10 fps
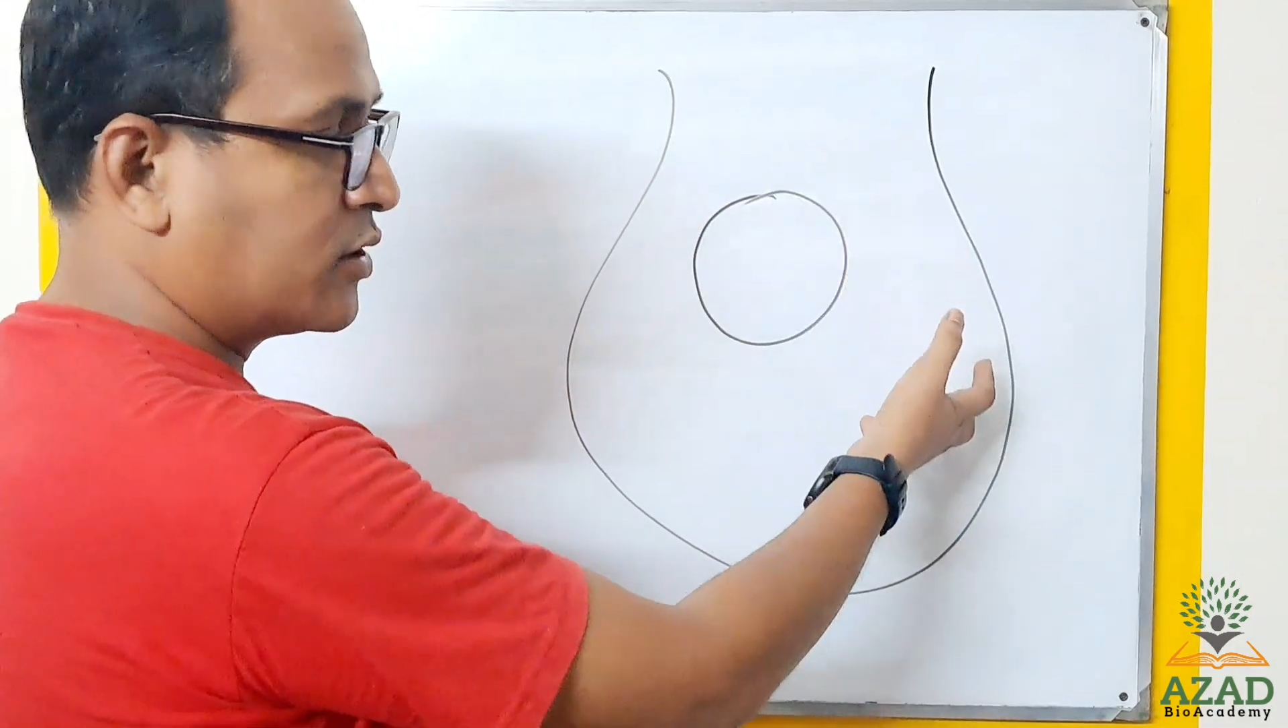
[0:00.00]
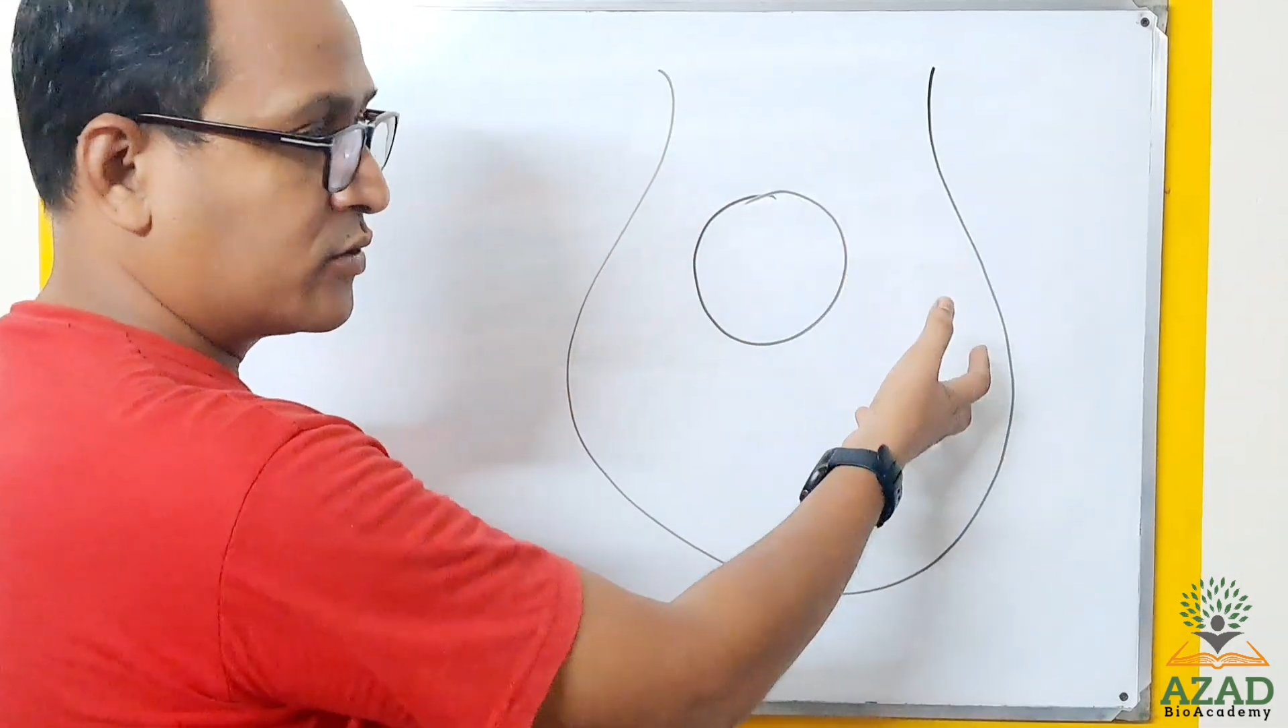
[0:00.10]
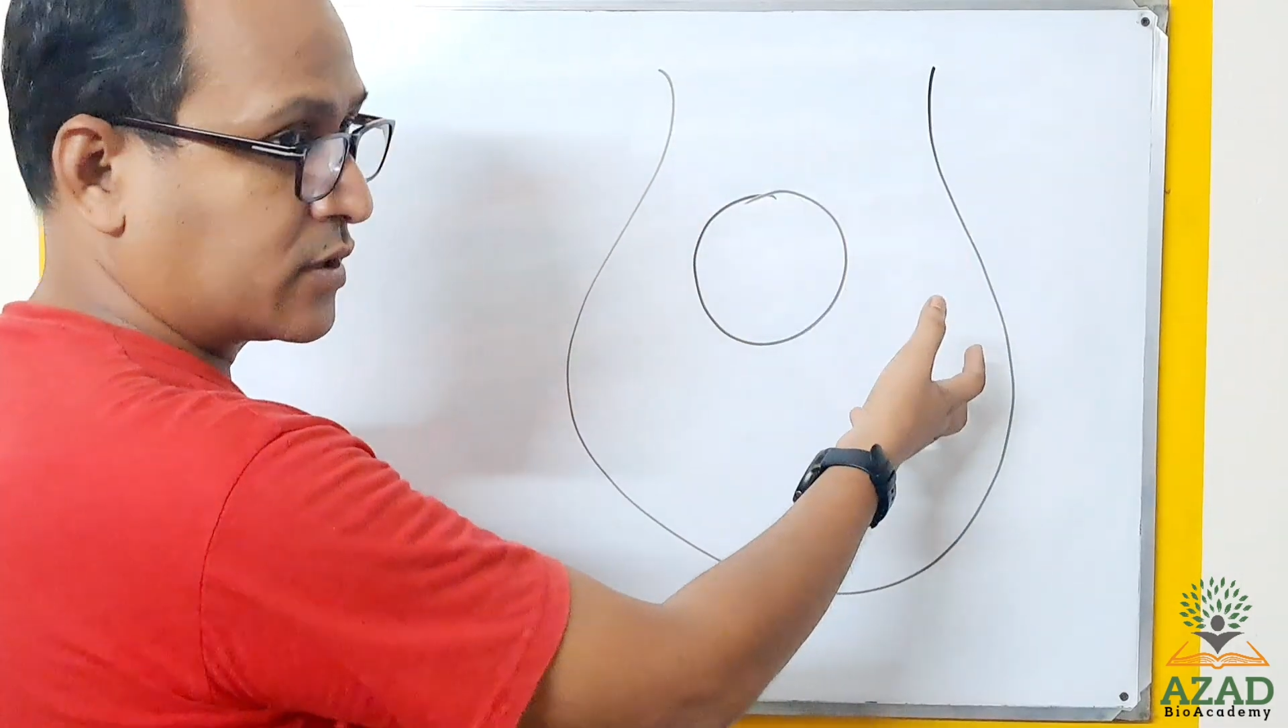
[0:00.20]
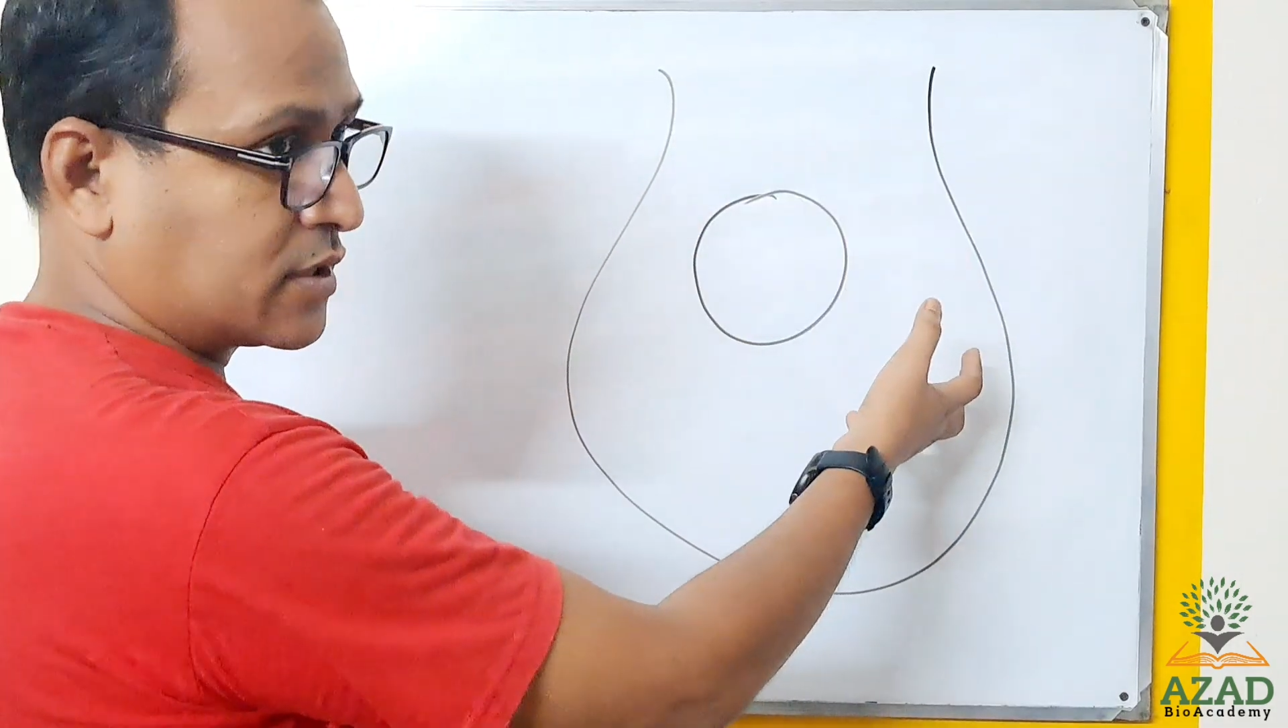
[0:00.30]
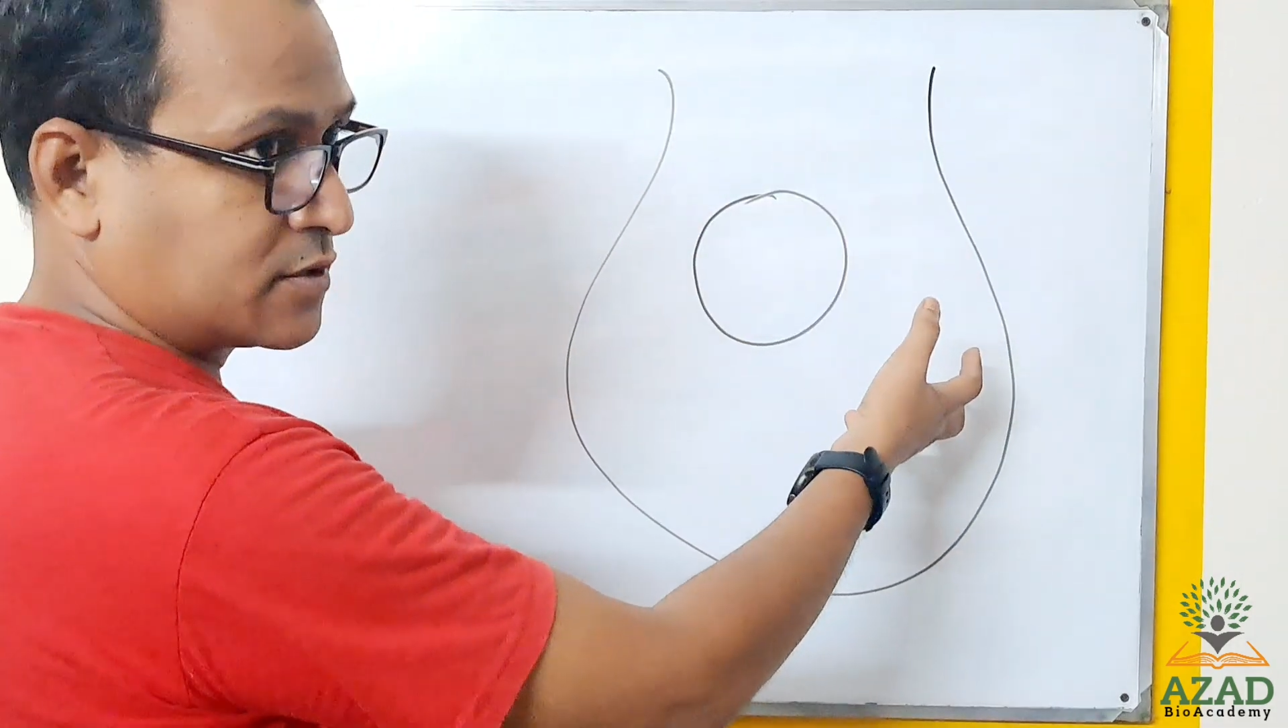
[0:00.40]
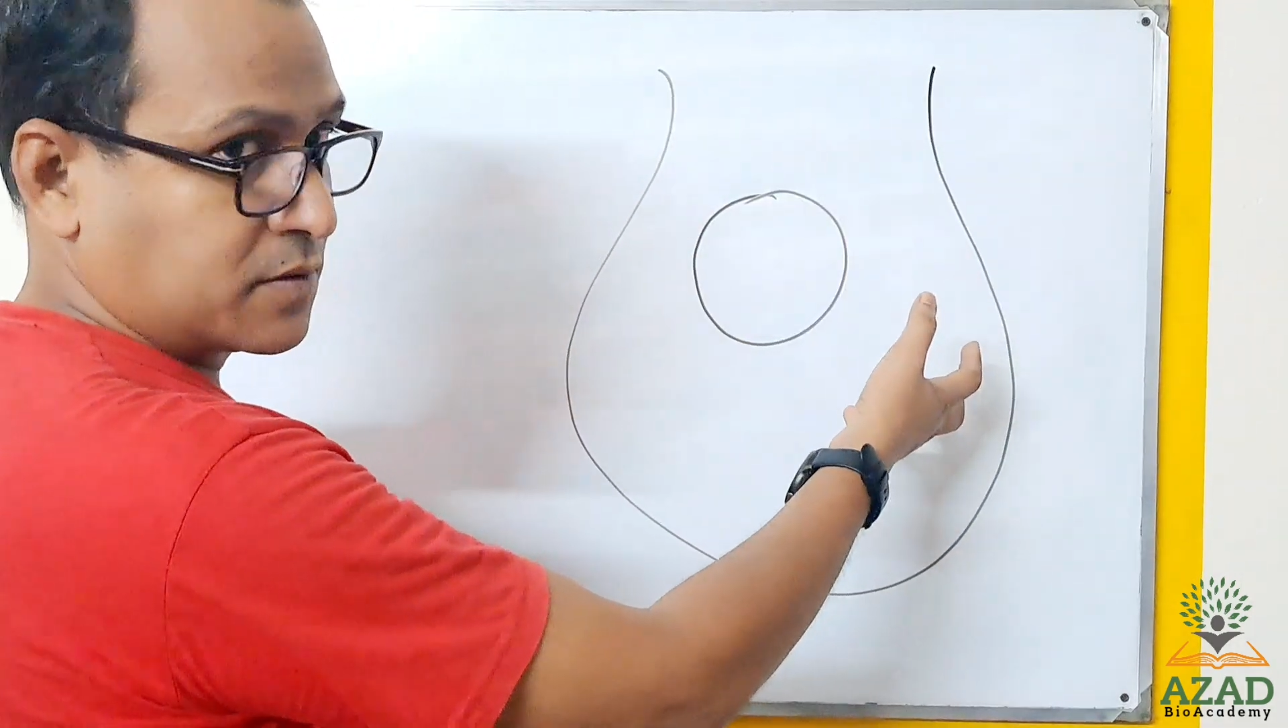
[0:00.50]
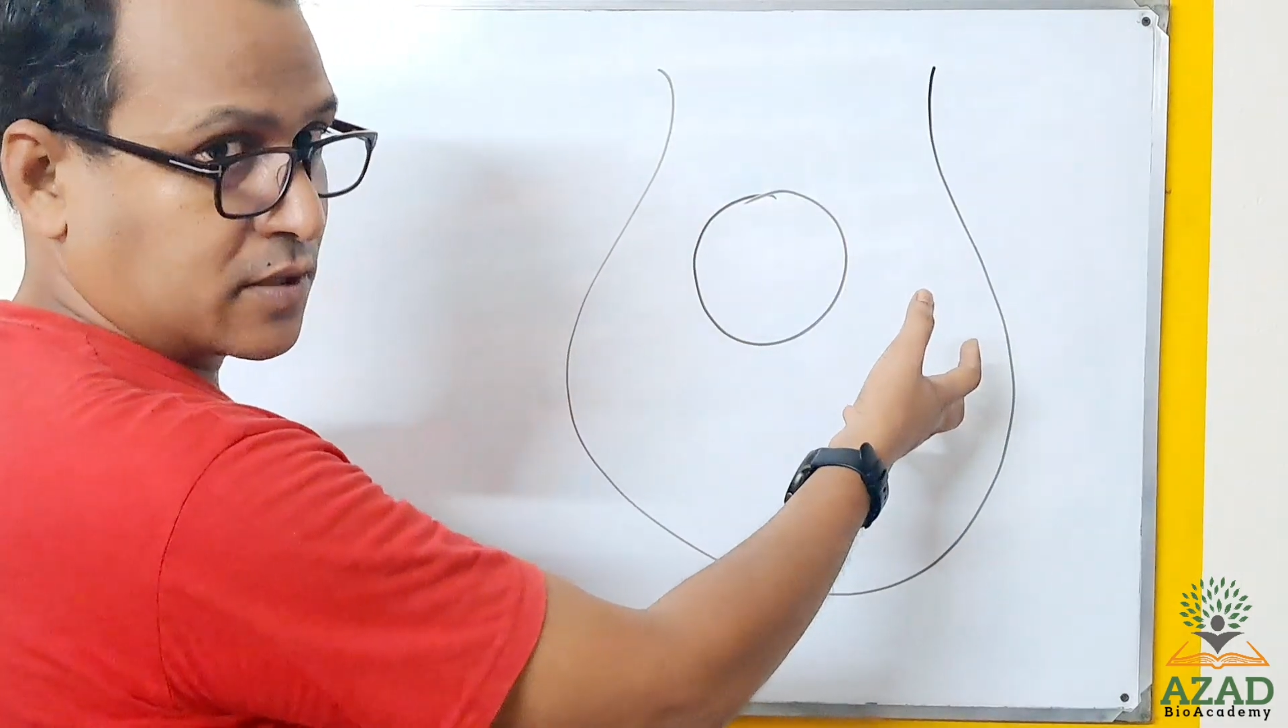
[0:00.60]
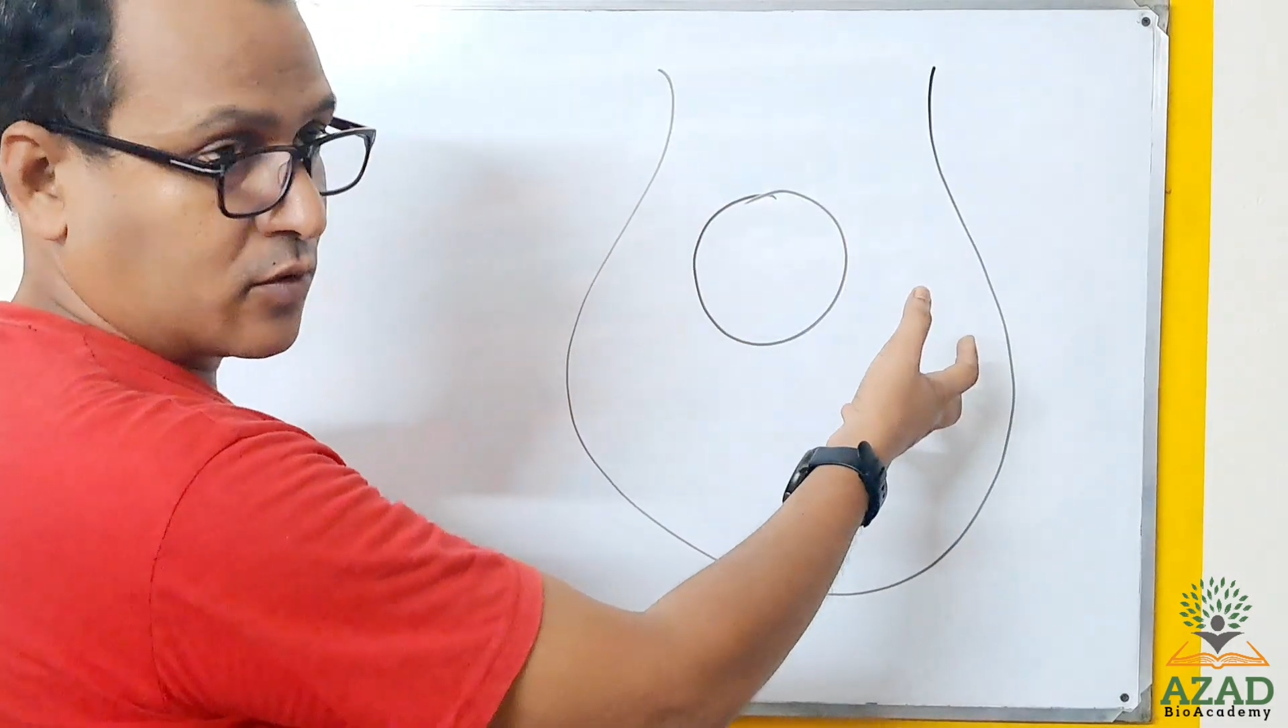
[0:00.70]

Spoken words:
neurotransmitter